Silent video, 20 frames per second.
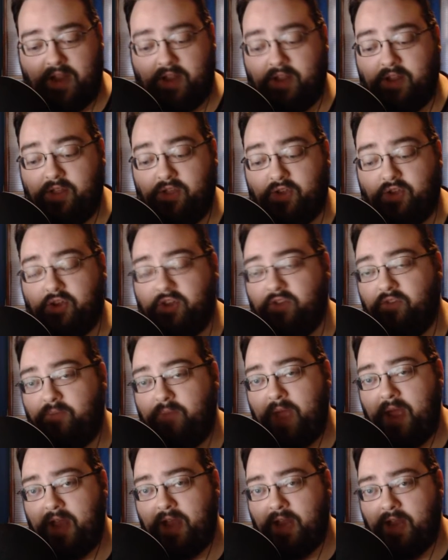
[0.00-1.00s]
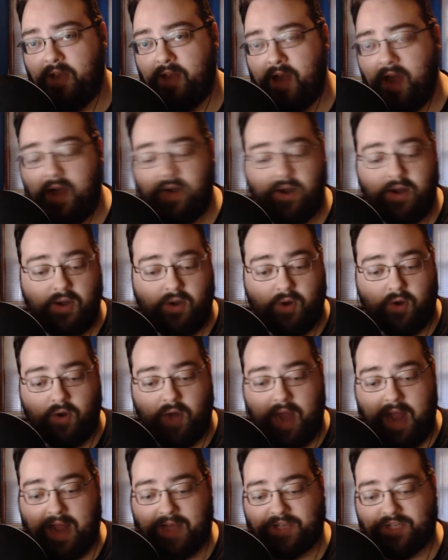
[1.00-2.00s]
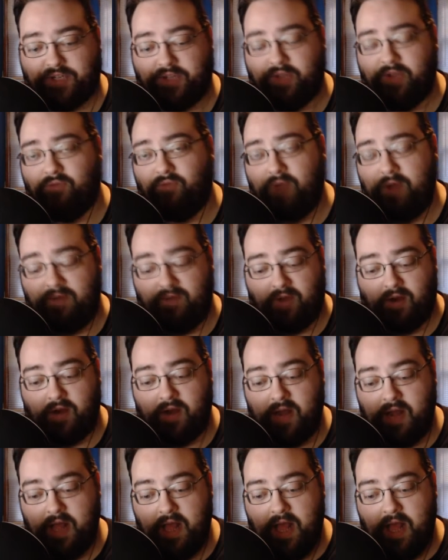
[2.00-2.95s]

it either could have been Inara or actually River.